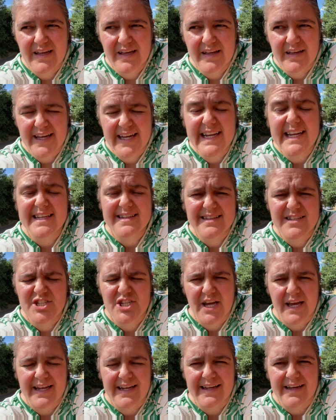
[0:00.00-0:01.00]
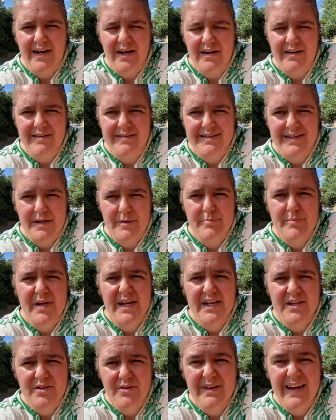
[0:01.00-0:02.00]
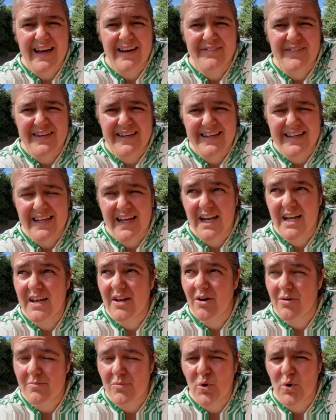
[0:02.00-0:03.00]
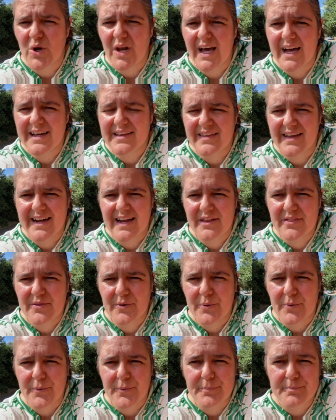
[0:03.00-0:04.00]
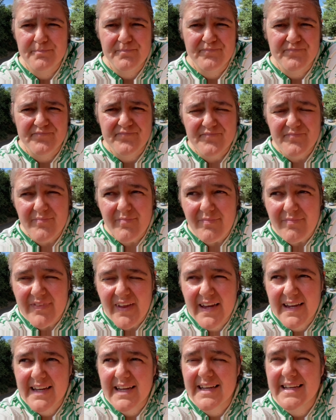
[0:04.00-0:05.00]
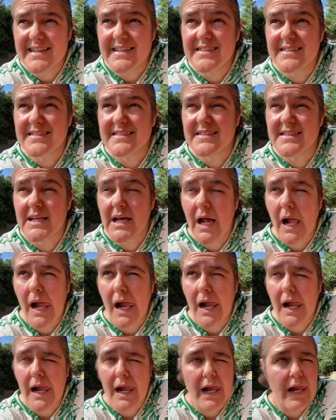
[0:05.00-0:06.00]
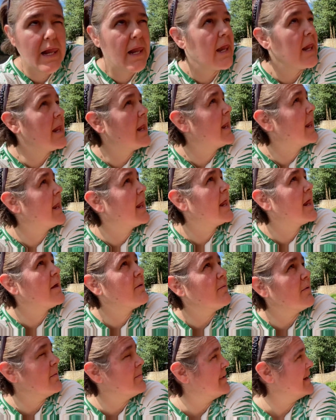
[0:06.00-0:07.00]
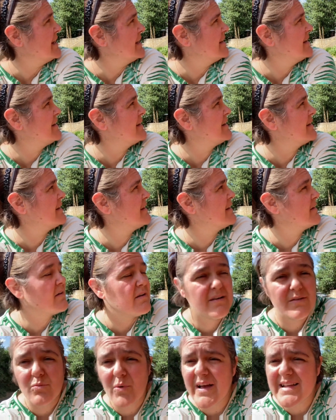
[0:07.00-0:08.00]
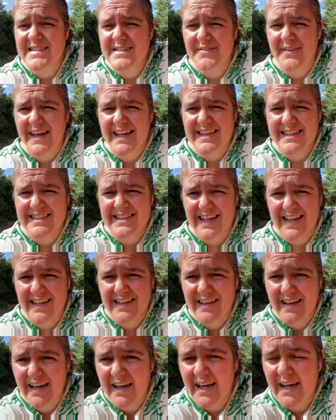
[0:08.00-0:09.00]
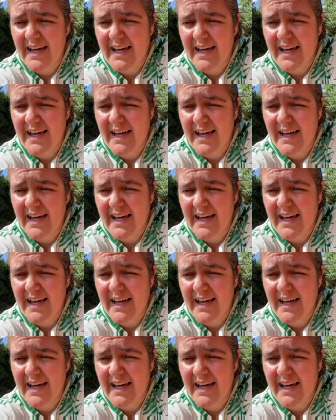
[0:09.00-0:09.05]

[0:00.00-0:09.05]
it is a shady garden, but I do have a lot more light than I thought. It is, where are we? West facing.